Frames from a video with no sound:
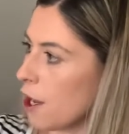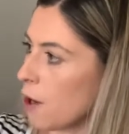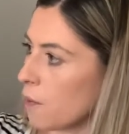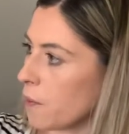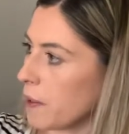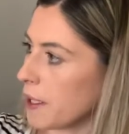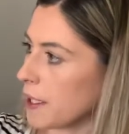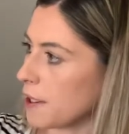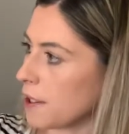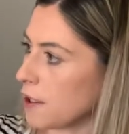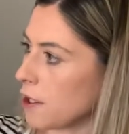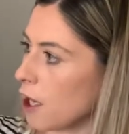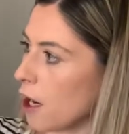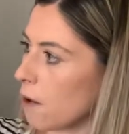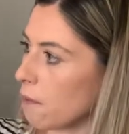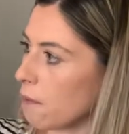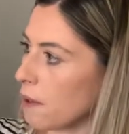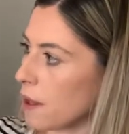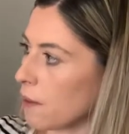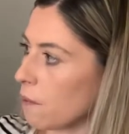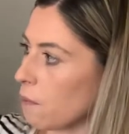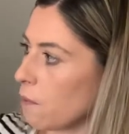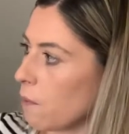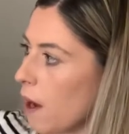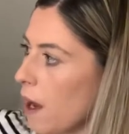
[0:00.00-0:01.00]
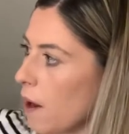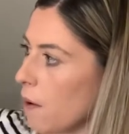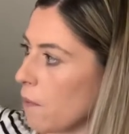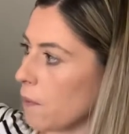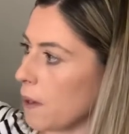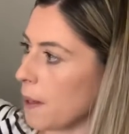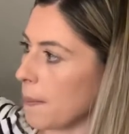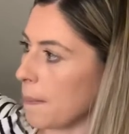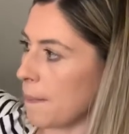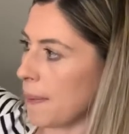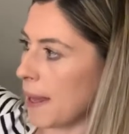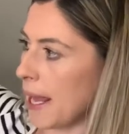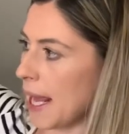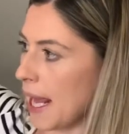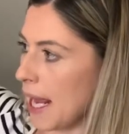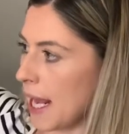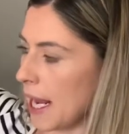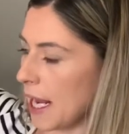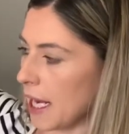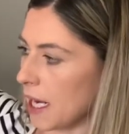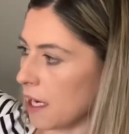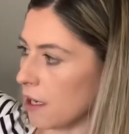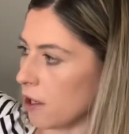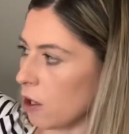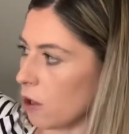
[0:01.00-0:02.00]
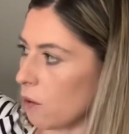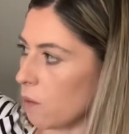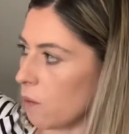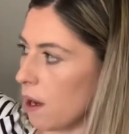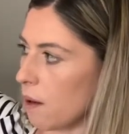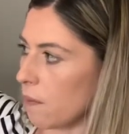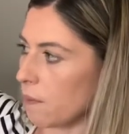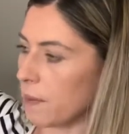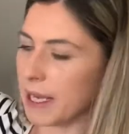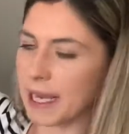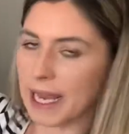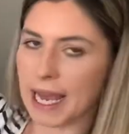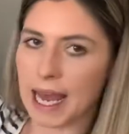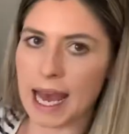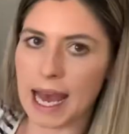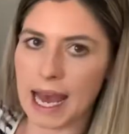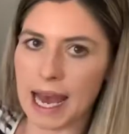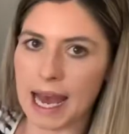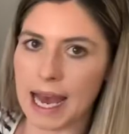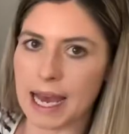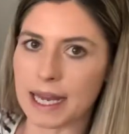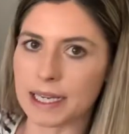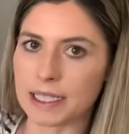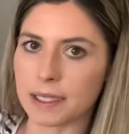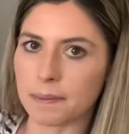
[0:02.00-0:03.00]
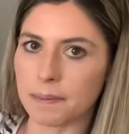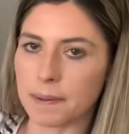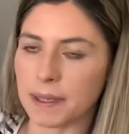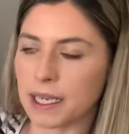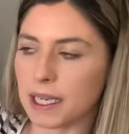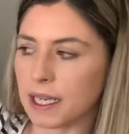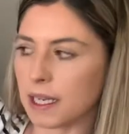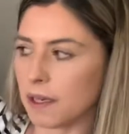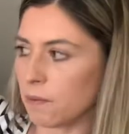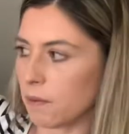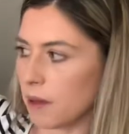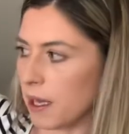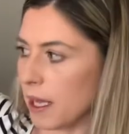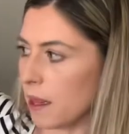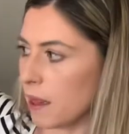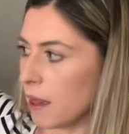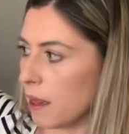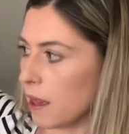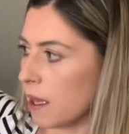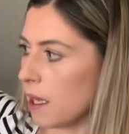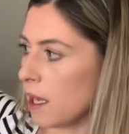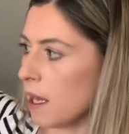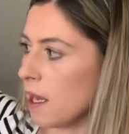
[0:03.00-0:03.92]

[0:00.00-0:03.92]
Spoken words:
We start with what we paid or what we had to begin with,